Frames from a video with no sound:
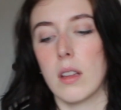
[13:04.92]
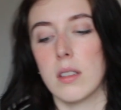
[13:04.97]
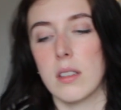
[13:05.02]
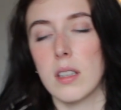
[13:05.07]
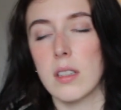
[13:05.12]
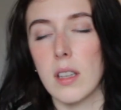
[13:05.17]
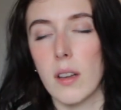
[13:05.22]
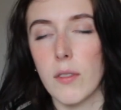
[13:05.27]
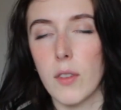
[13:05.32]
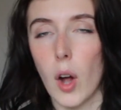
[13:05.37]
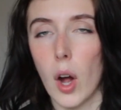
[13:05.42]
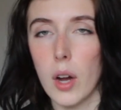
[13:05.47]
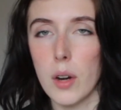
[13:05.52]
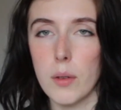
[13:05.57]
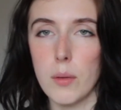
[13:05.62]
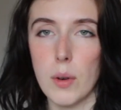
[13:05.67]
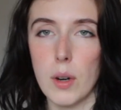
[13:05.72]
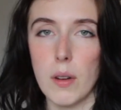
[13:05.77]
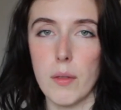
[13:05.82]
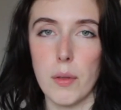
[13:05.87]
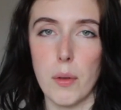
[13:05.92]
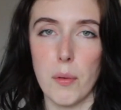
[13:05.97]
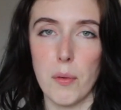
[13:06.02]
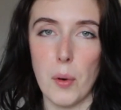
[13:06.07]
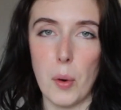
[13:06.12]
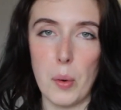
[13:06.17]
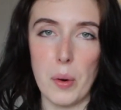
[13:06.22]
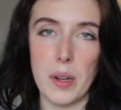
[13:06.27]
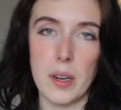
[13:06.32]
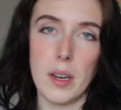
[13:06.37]
since I've gotten rid of the
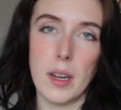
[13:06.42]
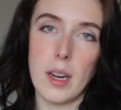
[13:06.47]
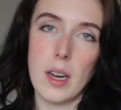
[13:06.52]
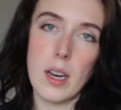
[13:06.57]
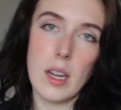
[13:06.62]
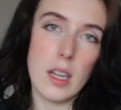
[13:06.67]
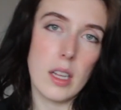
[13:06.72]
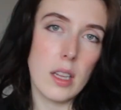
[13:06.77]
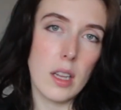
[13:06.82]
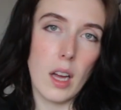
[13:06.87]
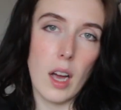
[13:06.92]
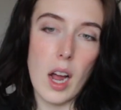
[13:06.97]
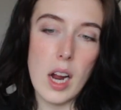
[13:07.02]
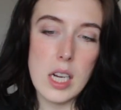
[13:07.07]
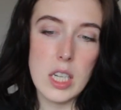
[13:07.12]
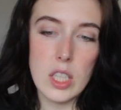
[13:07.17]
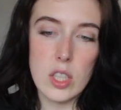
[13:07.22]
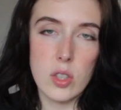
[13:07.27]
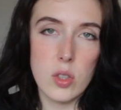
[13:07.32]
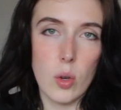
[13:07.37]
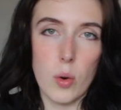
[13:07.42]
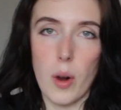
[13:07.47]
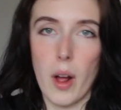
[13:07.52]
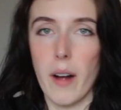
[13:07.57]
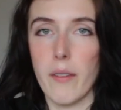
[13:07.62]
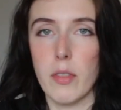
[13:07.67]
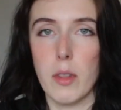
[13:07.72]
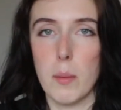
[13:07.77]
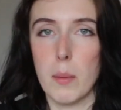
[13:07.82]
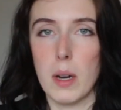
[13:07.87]
phone at night, I just don't
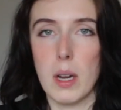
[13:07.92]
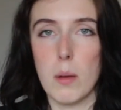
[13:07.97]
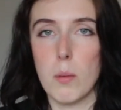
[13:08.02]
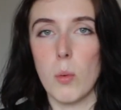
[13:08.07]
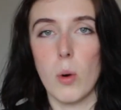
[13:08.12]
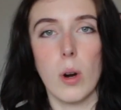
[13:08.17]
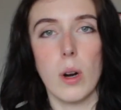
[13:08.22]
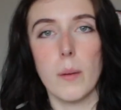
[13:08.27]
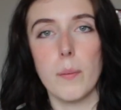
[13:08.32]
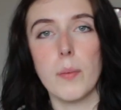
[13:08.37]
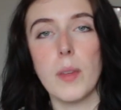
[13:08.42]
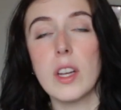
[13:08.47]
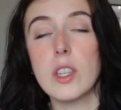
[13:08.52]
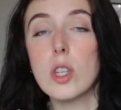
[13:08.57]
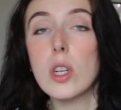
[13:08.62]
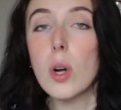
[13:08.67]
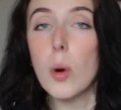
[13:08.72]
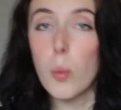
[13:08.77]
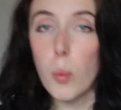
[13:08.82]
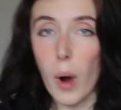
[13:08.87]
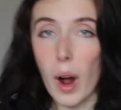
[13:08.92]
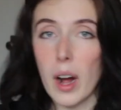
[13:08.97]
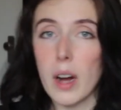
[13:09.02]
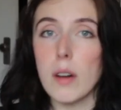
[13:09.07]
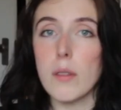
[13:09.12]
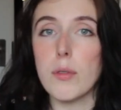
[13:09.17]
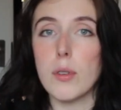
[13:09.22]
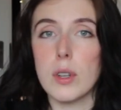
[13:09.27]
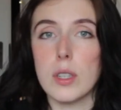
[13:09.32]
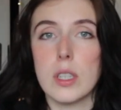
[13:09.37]
have them anymore. It took a
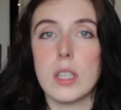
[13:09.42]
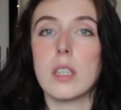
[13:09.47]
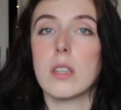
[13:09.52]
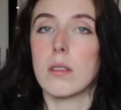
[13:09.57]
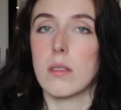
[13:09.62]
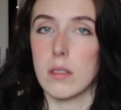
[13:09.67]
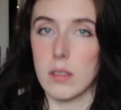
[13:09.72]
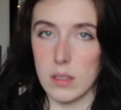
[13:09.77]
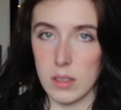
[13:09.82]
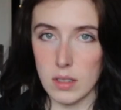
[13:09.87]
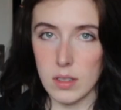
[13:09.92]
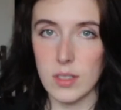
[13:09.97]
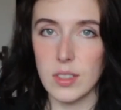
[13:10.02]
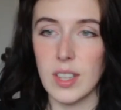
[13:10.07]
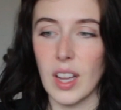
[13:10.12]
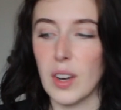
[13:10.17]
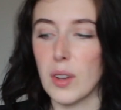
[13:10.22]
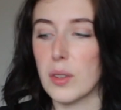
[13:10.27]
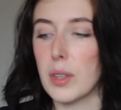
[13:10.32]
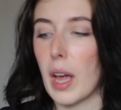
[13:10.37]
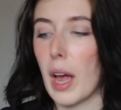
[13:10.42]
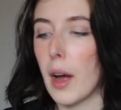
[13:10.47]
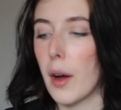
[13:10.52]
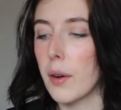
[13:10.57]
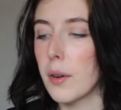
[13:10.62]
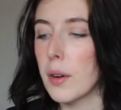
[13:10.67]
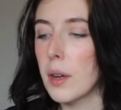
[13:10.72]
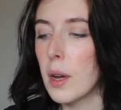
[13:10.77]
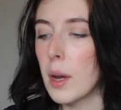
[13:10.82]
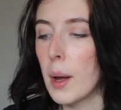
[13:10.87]
while for it to settle
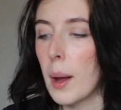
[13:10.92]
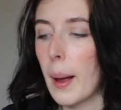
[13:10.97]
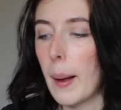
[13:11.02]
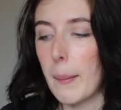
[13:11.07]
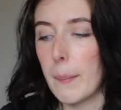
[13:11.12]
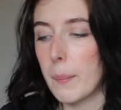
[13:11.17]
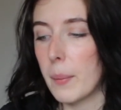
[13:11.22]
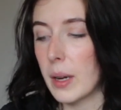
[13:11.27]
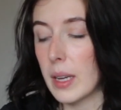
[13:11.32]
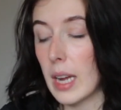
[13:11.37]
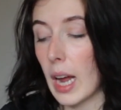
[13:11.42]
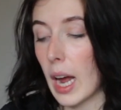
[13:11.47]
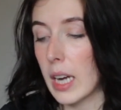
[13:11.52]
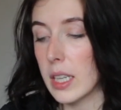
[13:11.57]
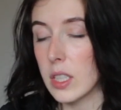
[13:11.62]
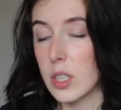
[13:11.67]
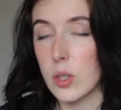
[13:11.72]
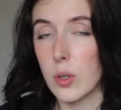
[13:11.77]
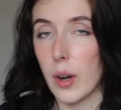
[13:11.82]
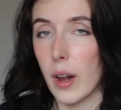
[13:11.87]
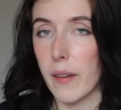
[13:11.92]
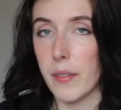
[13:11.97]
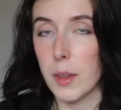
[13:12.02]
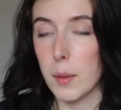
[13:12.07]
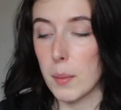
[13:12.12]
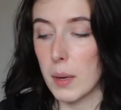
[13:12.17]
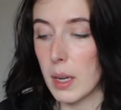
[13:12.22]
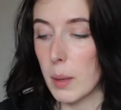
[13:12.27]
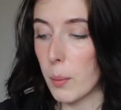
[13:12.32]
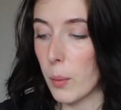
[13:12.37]
down, but yeah, I just don't have
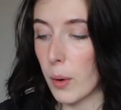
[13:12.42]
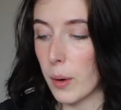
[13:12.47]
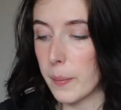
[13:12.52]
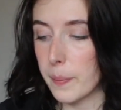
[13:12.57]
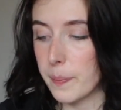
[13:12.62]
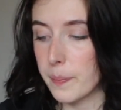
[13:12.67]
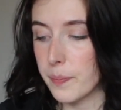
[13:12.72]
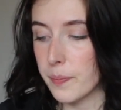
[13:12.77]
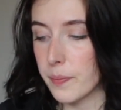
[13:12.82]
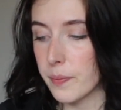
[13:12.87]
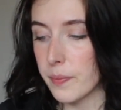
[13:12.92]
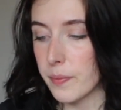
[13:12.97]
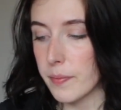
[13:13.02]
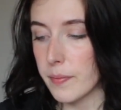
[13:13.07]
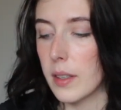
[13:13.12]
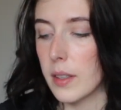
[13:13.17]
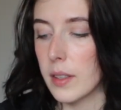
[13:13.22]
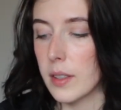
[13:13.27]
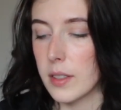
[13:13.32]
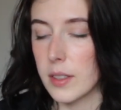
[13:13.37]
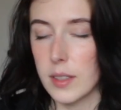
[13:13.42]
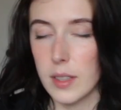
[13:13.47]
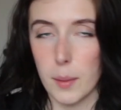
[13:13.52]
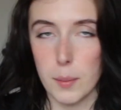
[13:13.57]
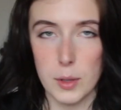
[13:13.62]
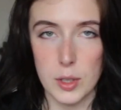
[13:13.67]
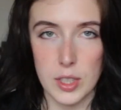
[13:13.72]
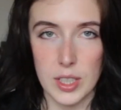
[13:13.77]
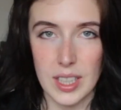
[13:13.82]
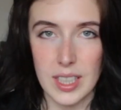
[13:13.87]
them anymore.
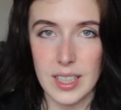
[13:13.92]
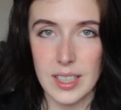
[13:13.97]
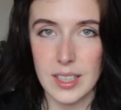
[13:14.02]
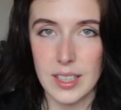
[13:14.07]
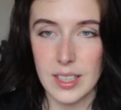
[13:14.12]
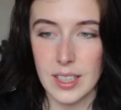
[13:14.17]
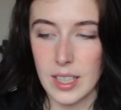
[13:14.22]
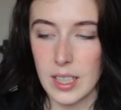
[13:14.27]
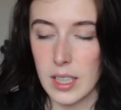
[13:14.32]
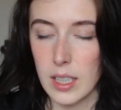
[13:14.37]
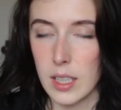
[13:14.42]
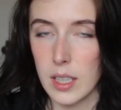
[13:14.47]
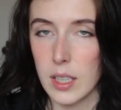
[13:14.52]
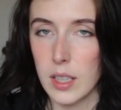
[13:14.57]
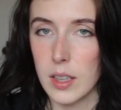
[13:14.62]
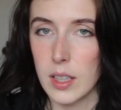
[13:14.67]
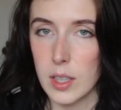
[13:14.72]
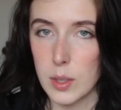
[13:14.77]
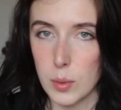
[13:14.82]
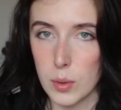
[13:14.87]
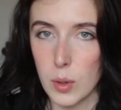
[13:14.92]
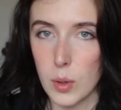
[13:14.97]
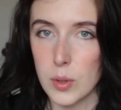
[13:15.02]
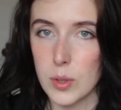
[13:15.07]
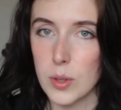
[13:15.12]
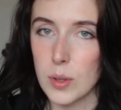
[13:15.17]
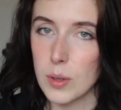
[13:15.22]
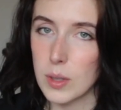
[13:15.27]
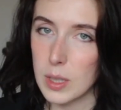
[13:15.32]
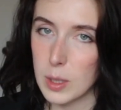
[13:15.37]
Number 6, this one
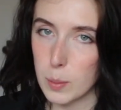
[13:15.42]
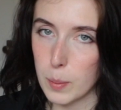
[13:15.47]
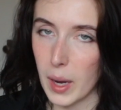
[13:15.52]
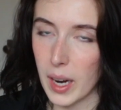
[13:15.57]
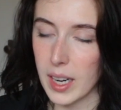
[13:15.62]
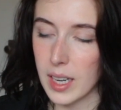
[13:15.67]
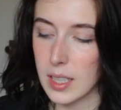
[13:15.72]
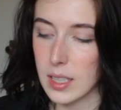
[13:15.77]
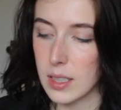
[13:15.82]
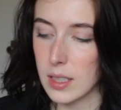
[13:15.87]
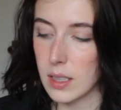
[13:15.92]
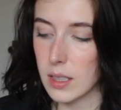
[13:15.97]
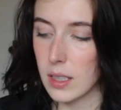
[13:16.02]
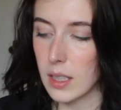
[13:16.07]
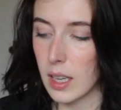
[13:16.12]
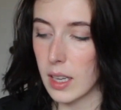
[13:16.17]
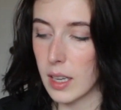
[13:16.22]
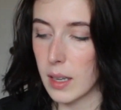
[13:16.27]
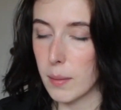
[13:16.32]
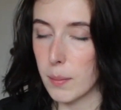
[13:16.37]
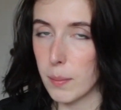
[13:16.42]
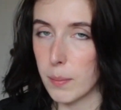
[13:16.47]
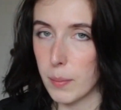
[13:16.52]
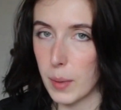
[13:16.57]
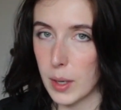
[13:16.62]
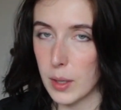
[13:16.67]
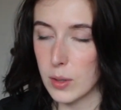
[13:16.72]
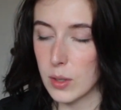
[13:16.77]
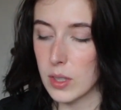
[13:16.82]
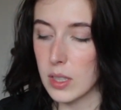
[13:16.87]
also leads back into getting
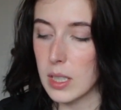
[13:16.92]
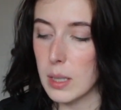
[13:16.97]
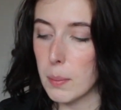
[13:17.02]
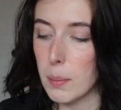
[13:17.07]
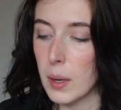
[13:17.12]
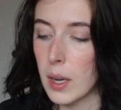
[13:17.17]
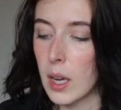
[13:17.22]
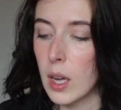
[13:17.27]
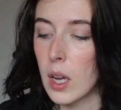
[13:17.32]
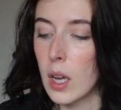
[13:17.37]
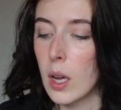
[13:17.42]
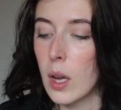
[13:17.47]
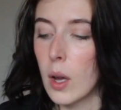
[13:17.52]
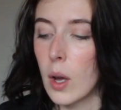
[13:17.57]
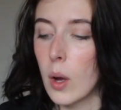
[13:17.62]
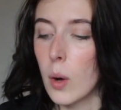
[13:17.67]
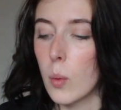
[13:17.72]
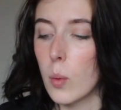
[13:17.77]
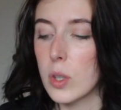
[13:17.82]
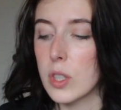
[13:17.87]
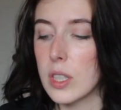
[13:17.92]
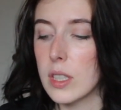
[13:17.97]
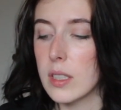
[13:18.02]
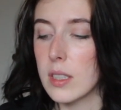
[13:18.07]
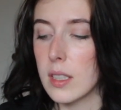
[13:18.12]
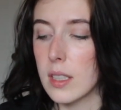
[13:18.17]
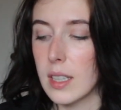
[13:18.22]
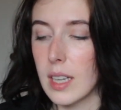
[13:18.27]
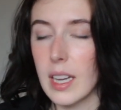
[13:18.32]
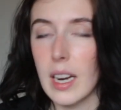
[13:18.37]
better sleep, which is
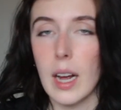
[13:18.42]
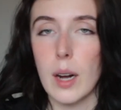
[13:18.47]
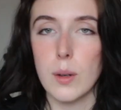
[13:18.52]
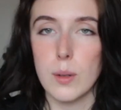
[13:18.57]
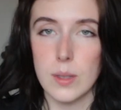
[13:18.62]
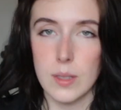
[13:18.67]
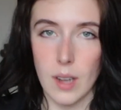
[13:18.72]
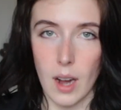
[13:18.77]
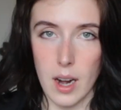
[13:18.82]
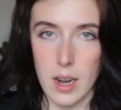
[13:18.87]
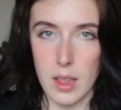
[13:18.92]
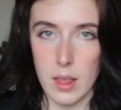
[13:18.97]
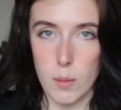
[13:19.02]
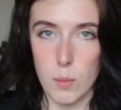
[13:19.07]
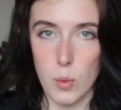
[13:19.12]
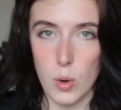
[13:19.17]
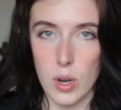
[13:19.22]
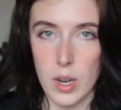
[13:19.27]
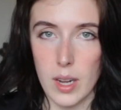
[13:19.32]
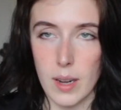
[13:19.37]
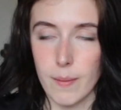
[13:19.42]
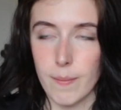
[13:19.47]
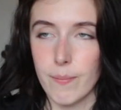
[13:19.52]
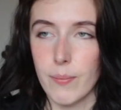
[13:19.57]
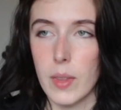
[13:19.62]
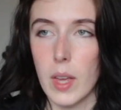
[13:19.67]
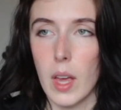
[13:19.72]
get outside in the morning.